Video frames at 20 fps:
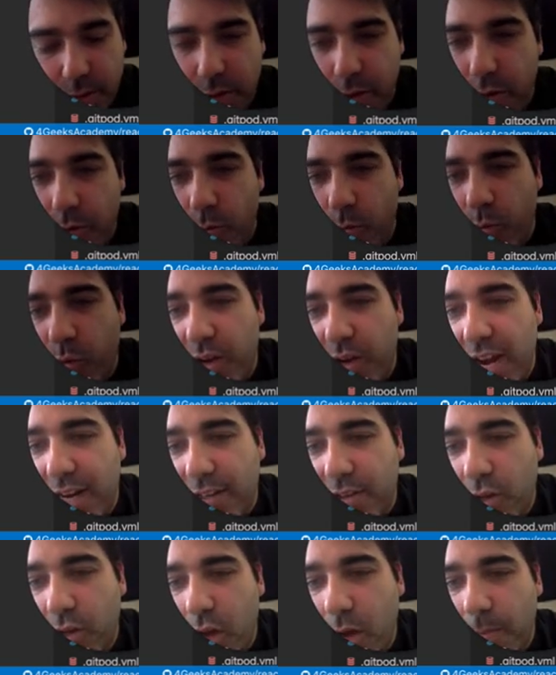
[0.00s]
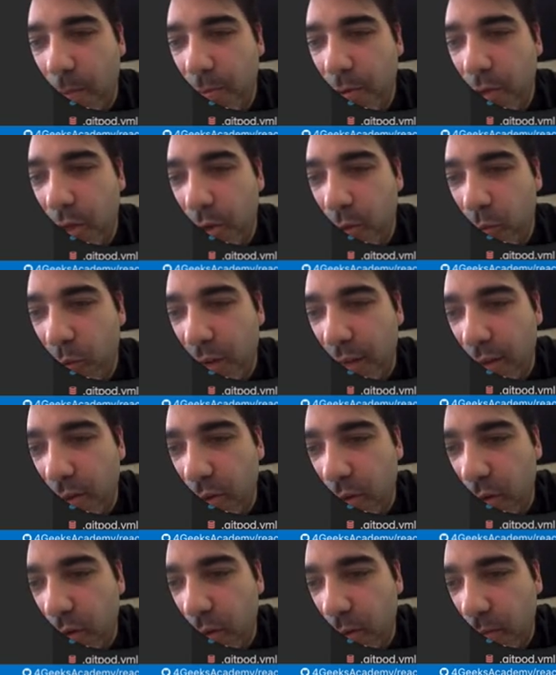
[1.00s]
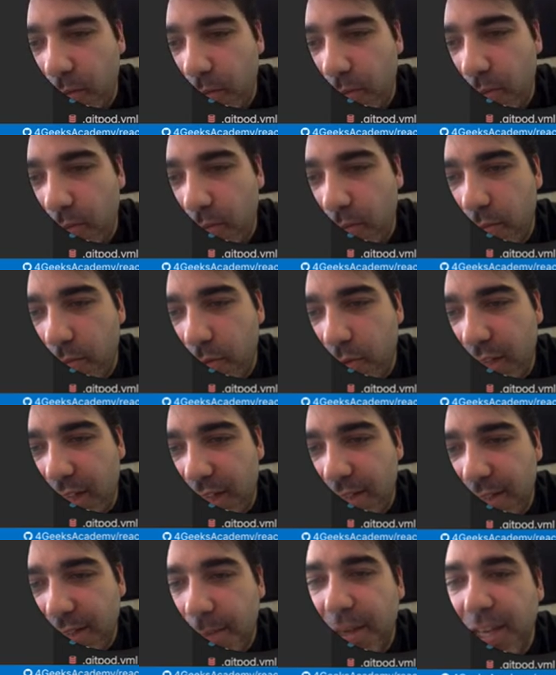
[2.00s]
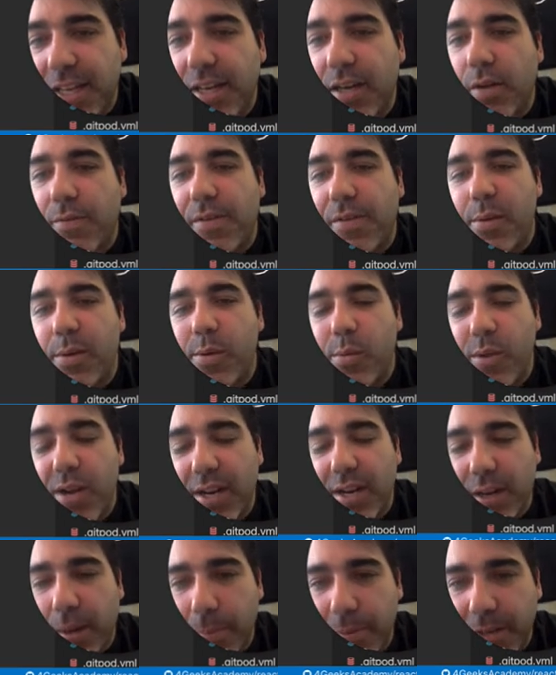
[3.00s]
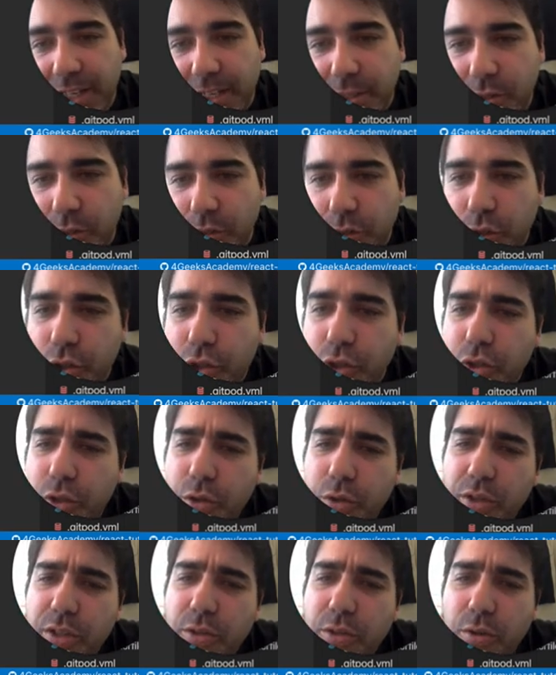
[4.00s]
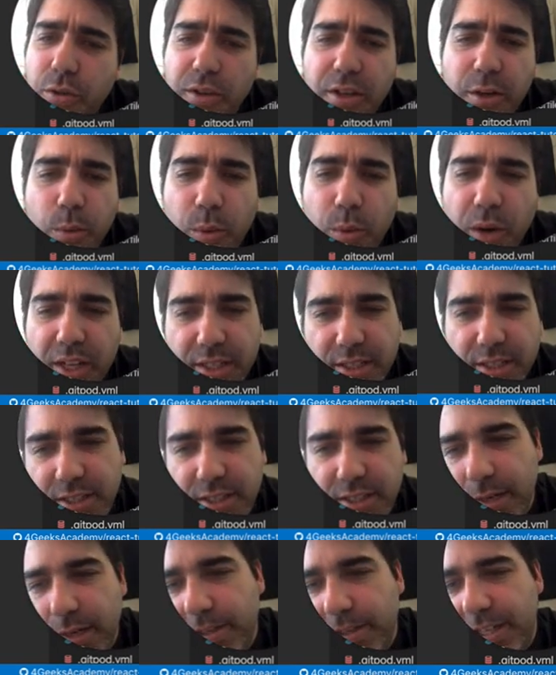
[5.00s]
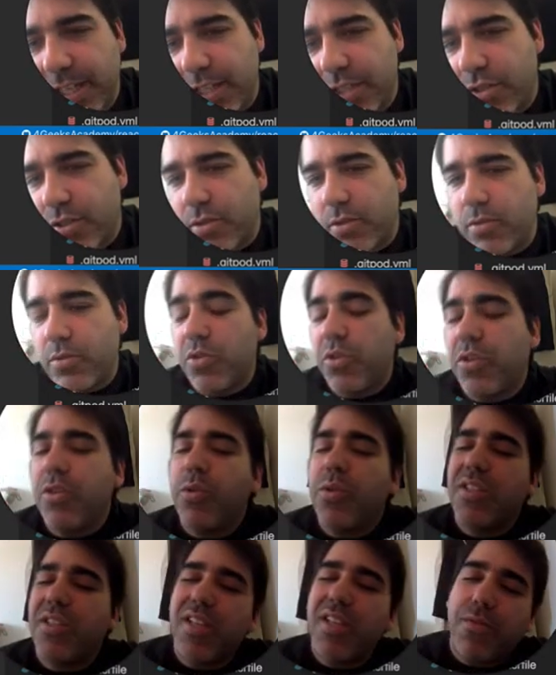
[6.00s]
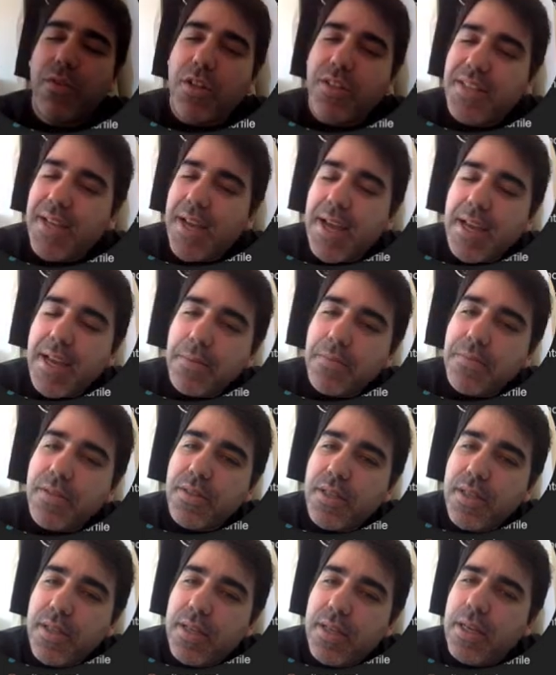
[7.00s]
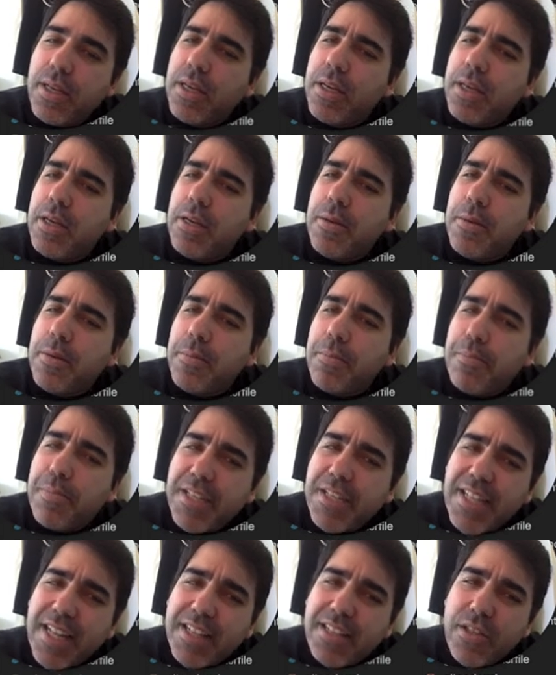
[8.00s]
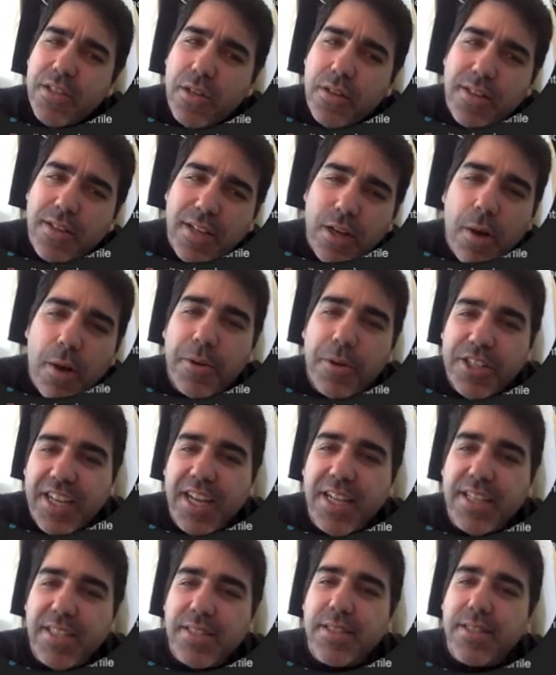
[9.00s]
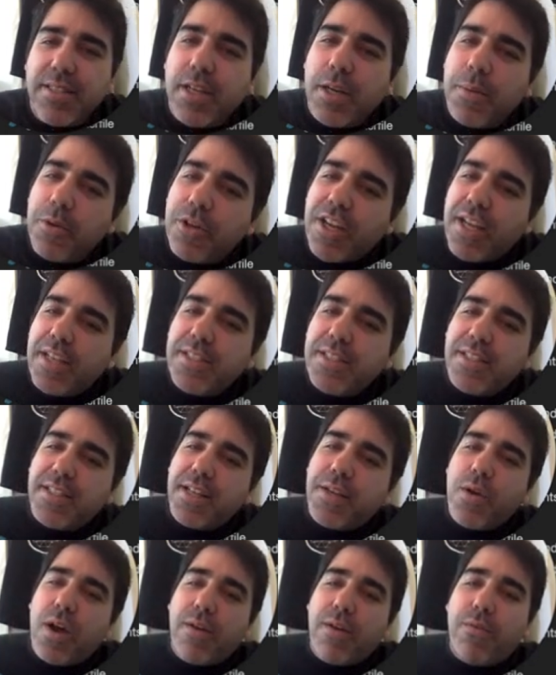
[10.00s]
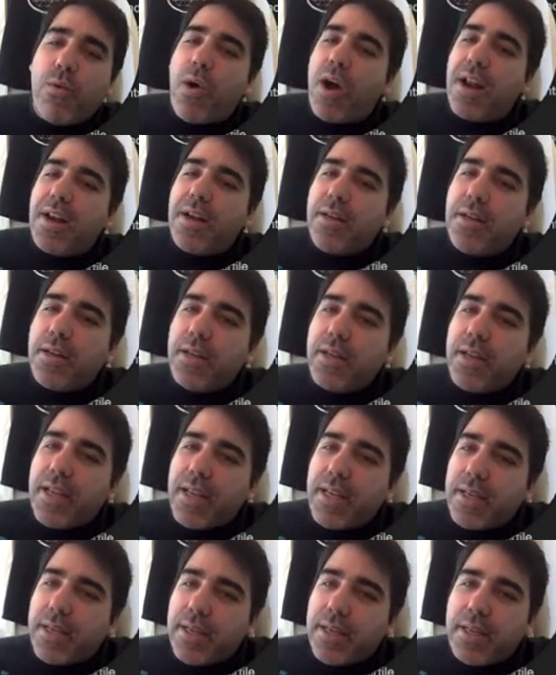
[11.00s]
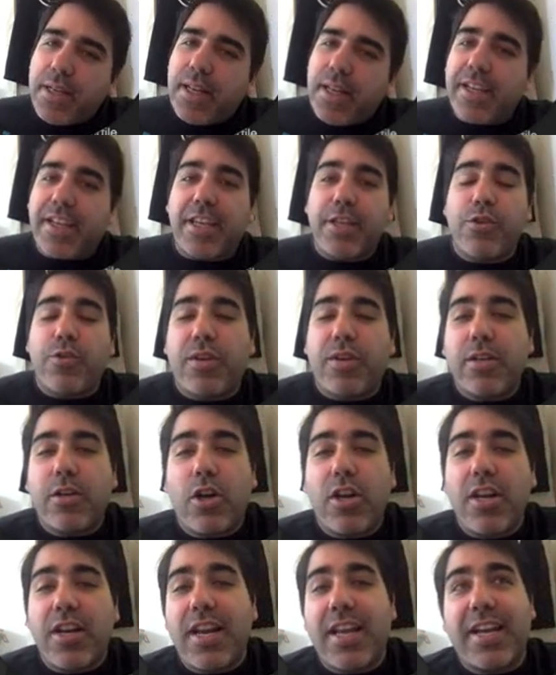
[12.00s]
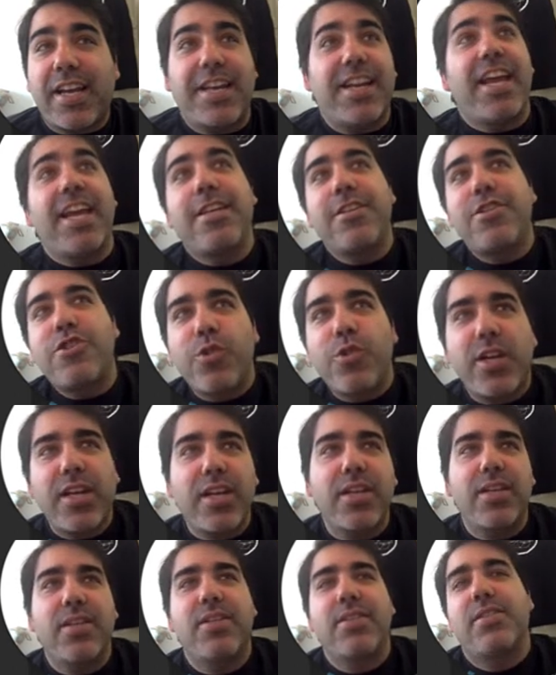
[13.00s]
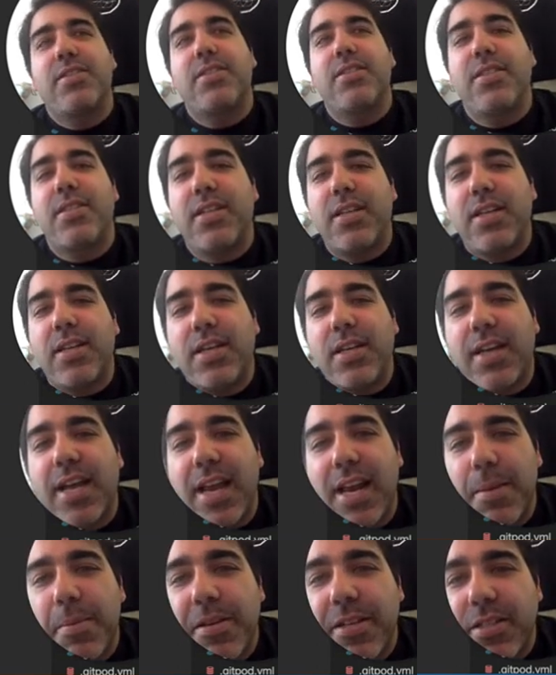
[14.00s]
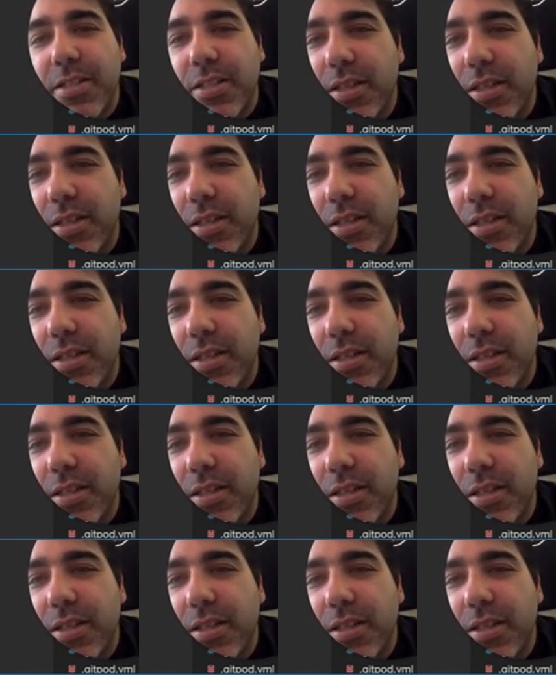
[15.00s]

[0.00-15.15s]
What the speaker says: React DOM.render. So that's the beginning of every React application. You should do this only once in an application. You could do it several times, but that's not the common case. The common case is that you have one, like you can call it like an entry element.